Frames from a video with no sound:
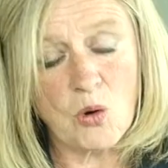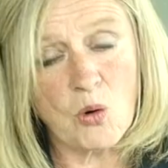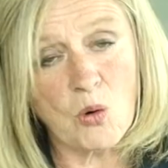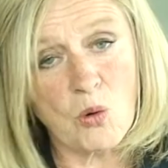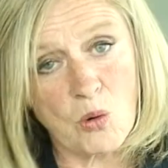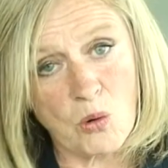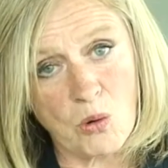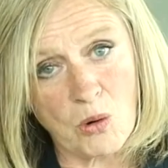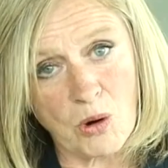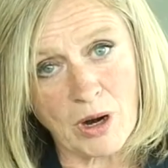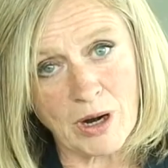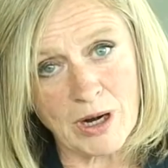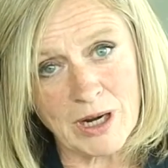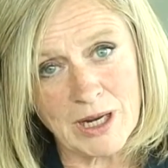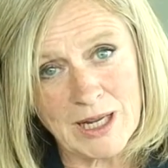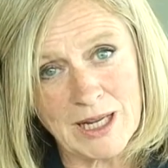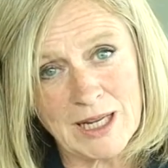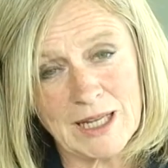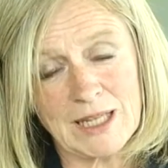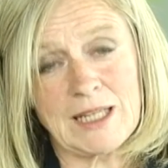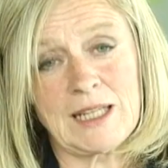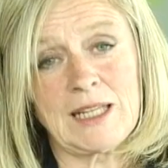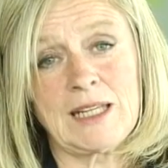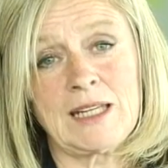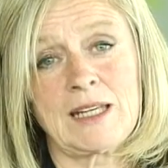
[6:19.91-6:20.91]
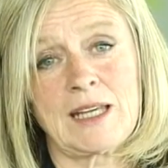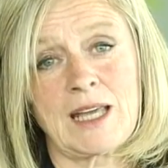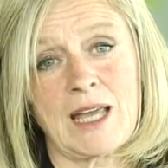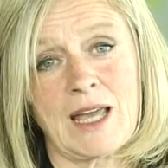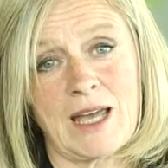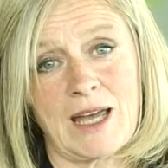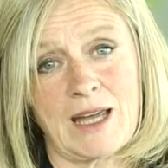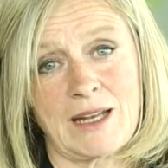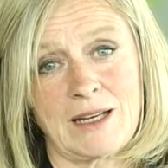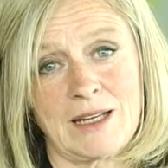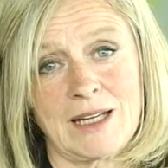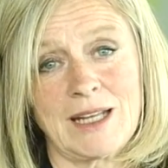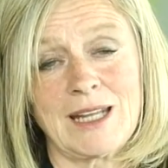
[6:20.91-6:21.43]
or he
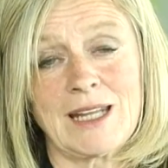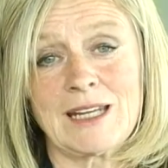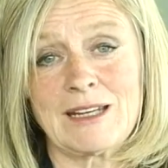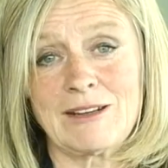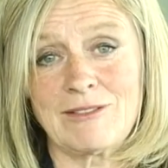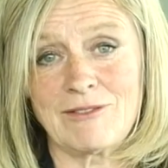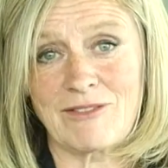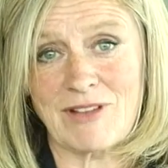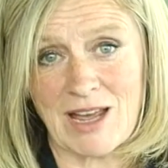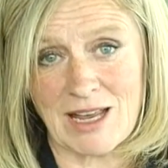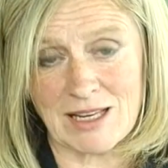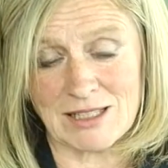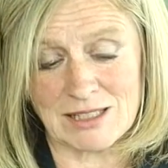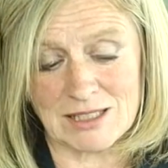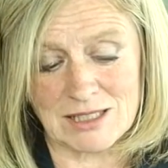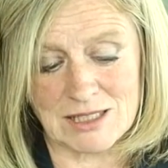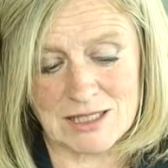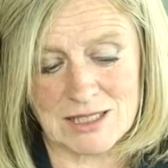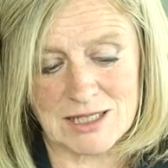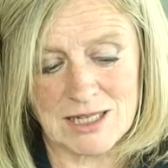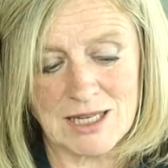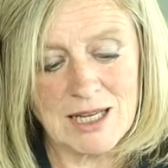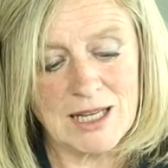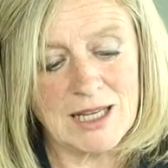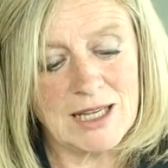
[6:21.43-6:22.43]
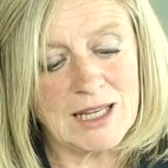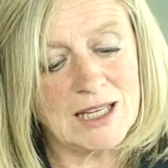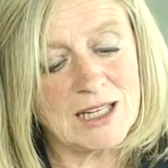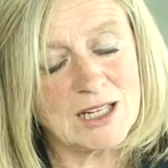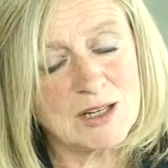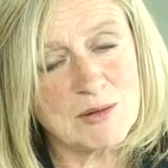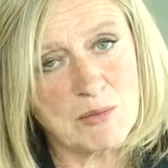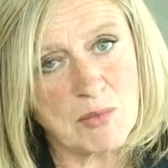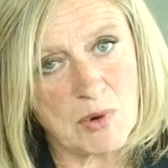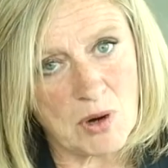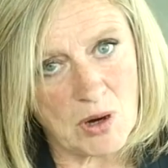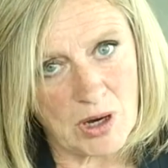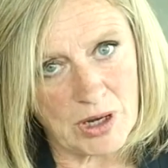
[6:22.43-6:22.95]
can invest in
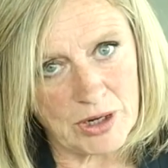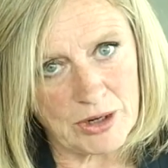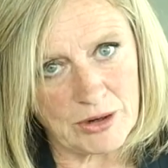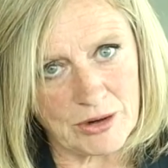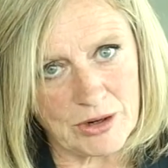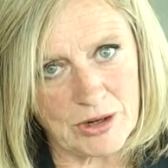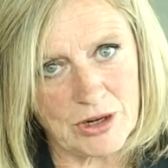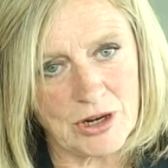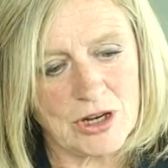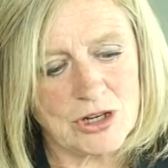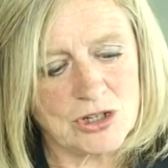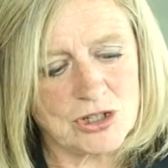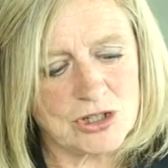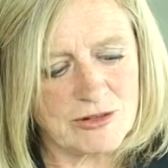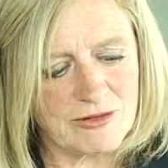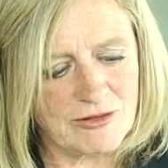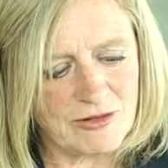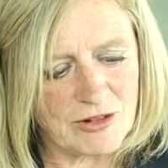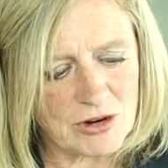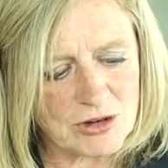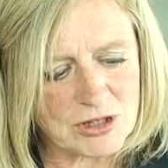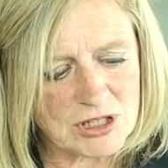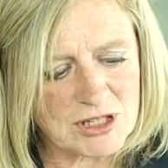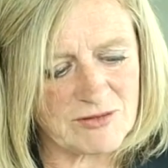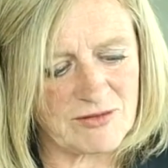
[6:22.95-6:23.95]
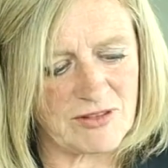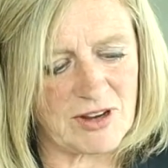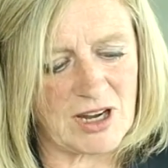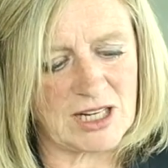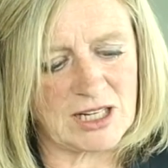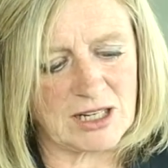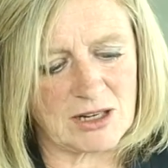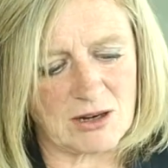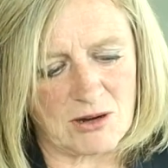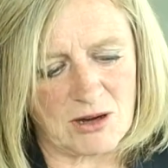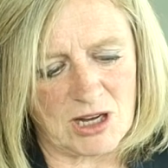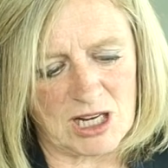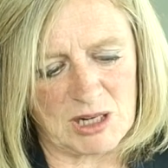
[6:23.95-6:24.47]
a modern,
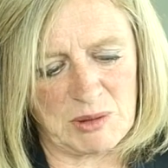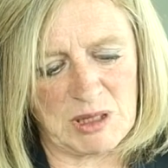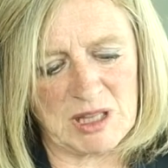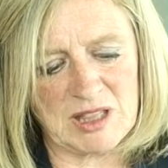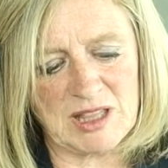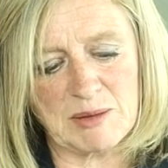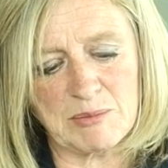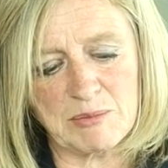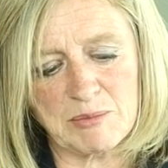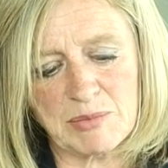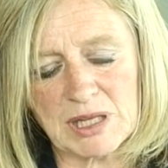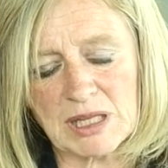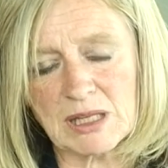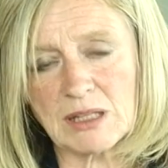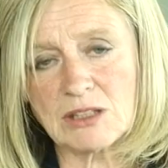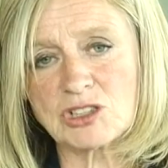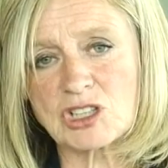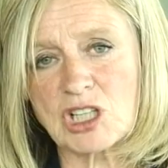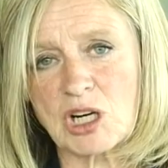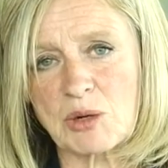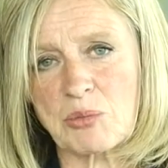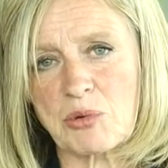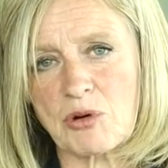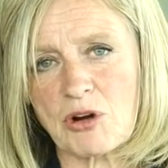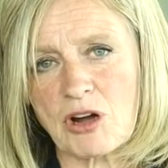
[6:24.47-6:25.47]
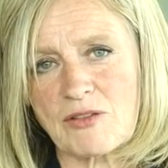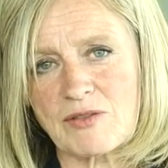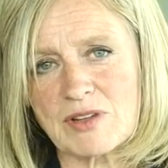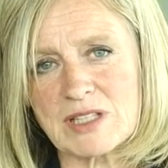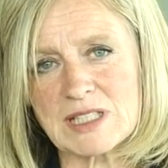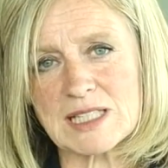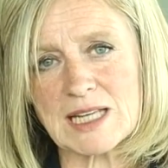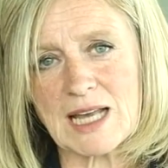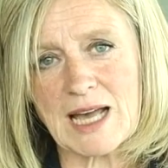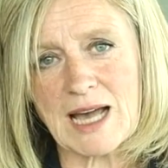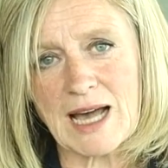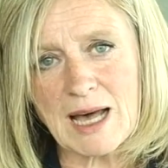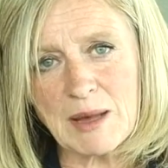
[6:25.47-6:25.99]
diversified economy that builds our
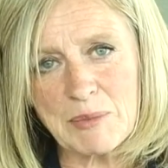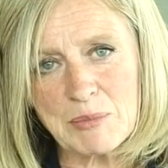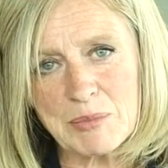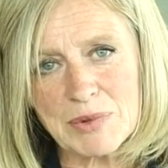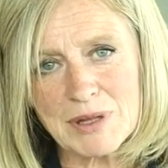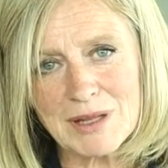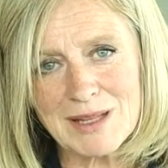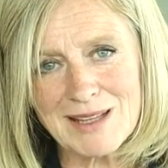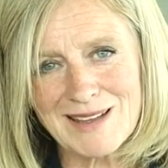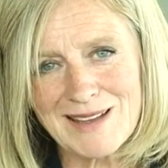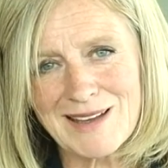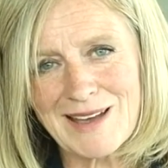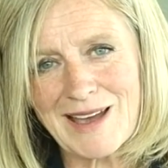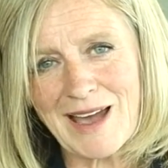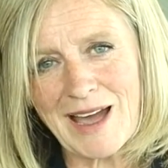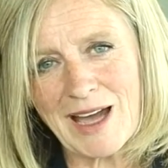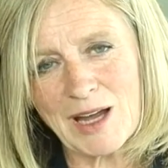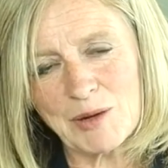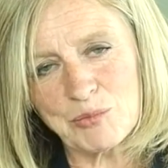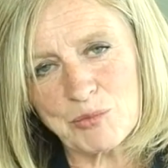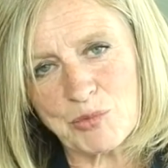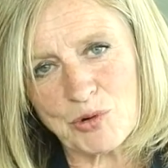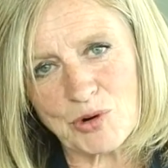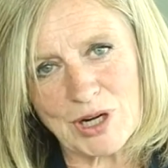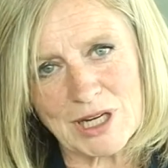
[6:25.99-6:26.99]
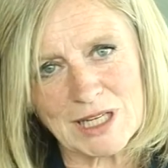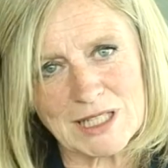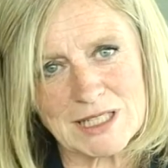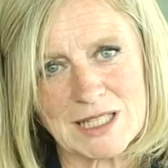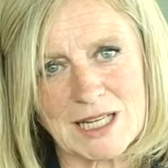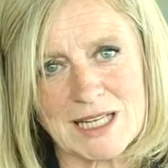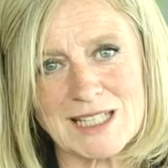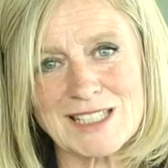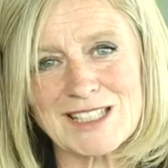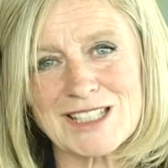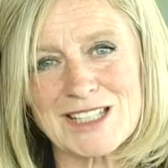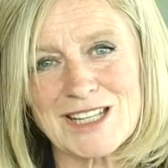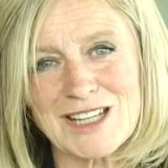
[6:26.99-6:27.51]
province up and brings
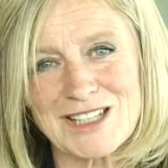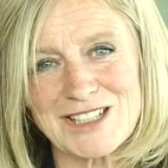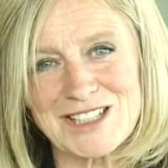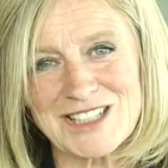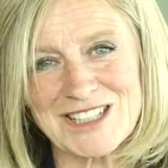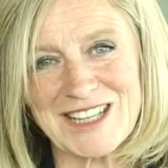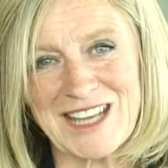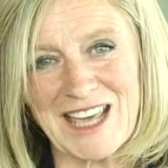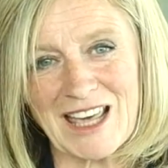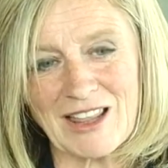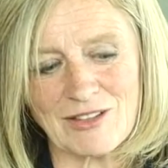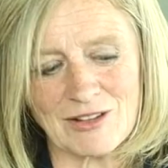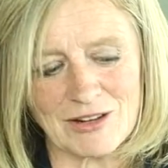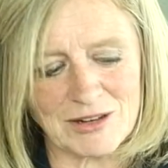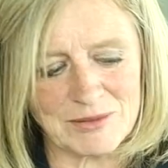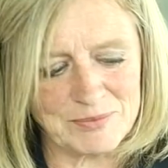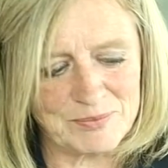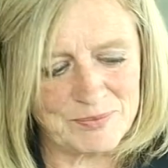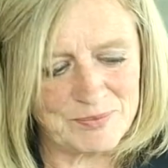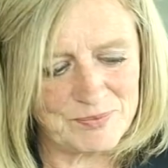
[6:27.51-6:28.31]
us together.